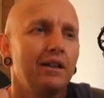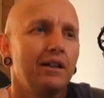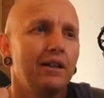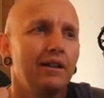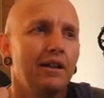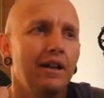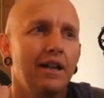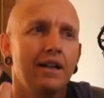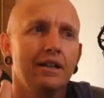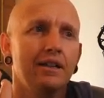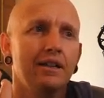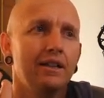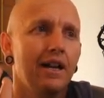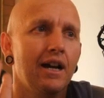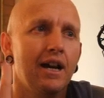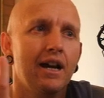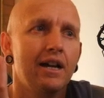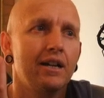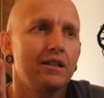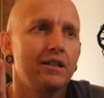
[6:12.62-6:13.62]
and
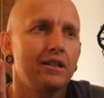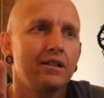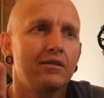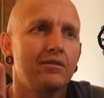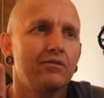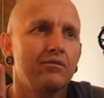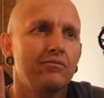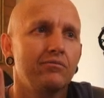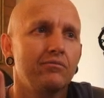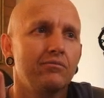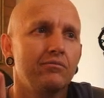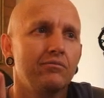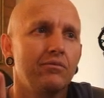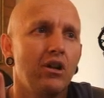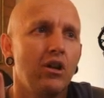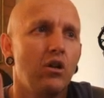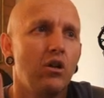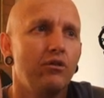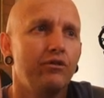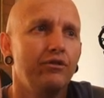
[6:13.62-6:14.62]
Garner's
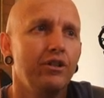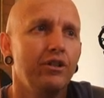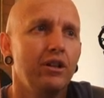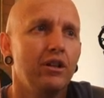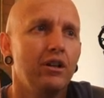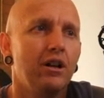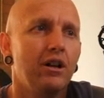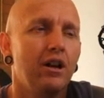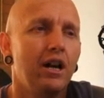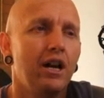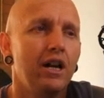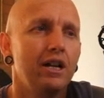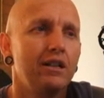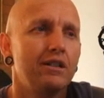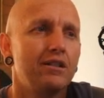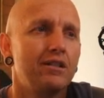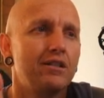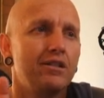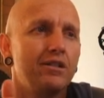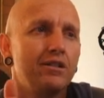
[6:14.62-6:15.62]
healthy, I
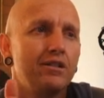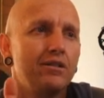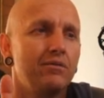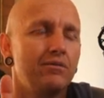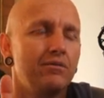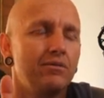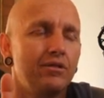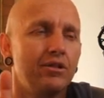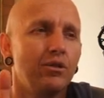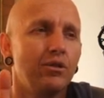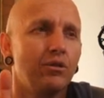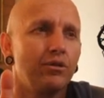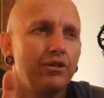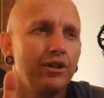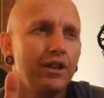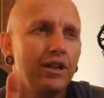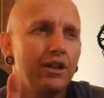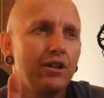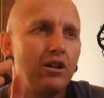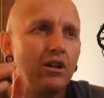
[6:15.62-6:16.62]
still
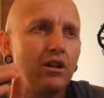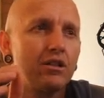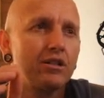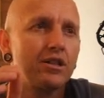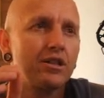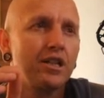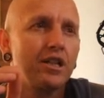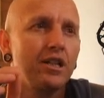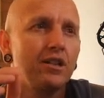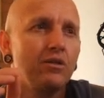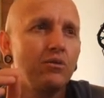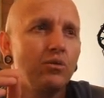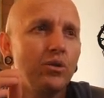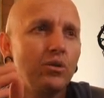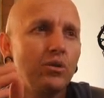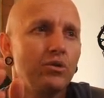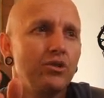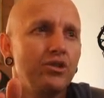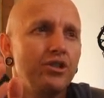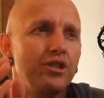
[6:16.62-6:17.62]
think Hosking will
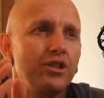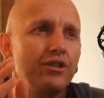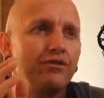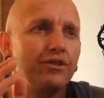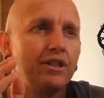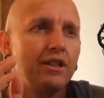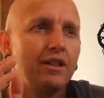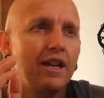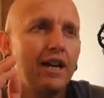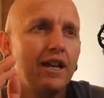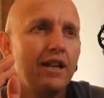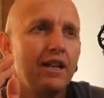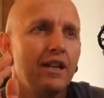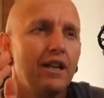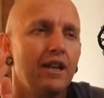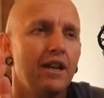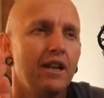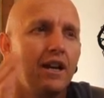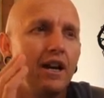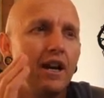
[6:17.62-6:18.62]
shift to that
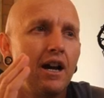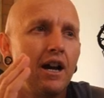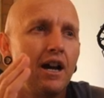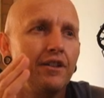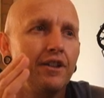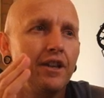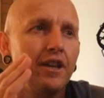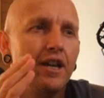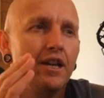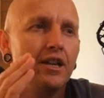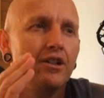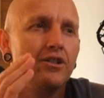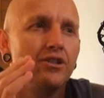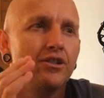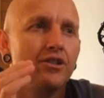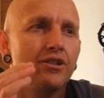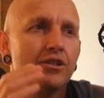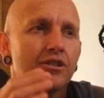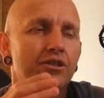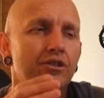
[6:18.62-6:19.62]
other edge.
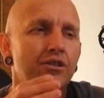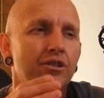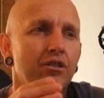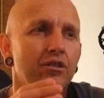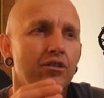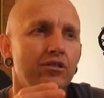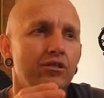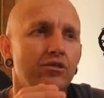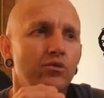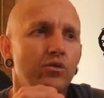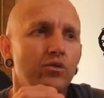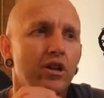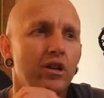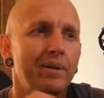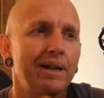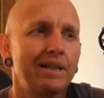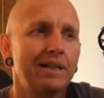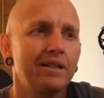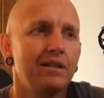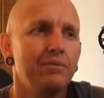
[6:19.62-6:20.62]
Sorensen will go
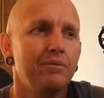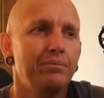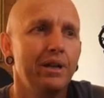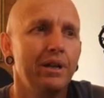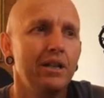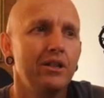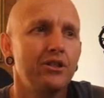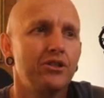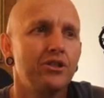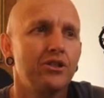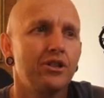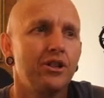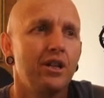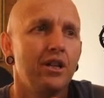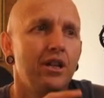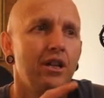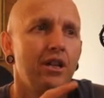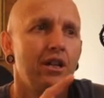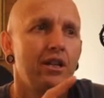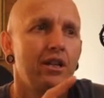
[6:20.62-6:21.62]
back to the bench.
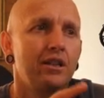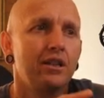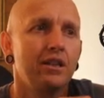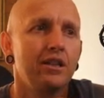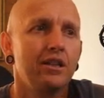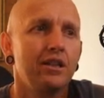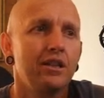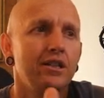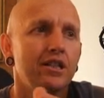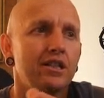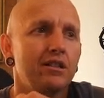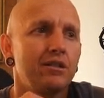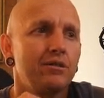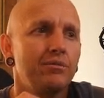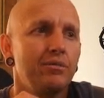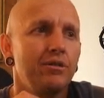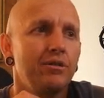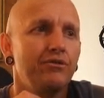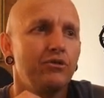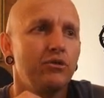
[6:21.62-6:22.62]
Lindsay
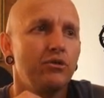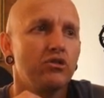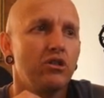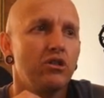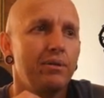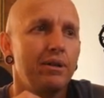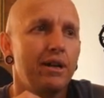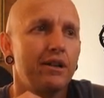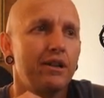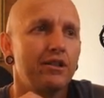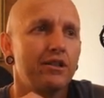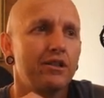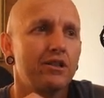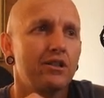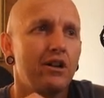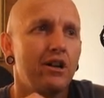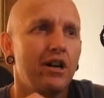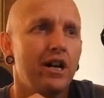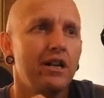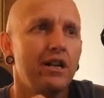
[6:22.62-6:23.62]
Smith will drop out of the
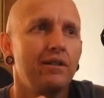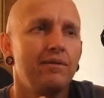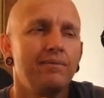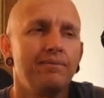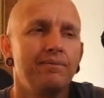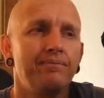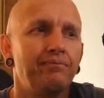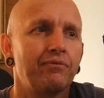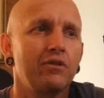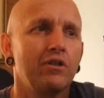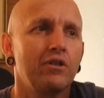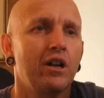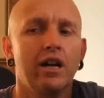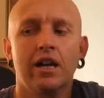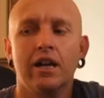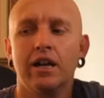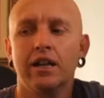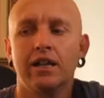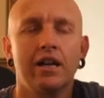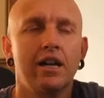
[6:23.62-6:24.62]
side. I
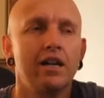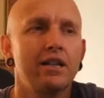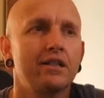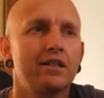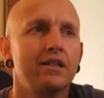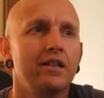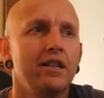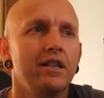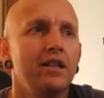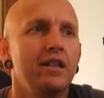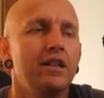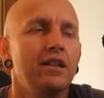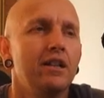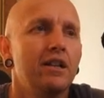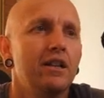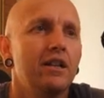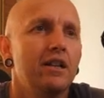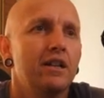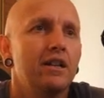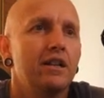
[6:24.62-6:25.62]
can't see
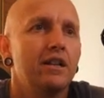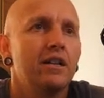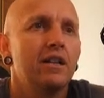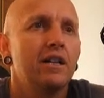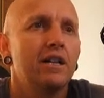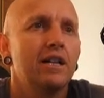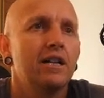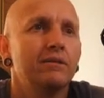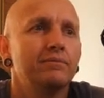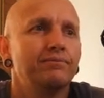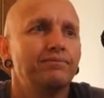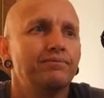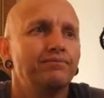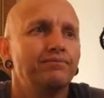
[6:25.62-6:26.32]
Hosking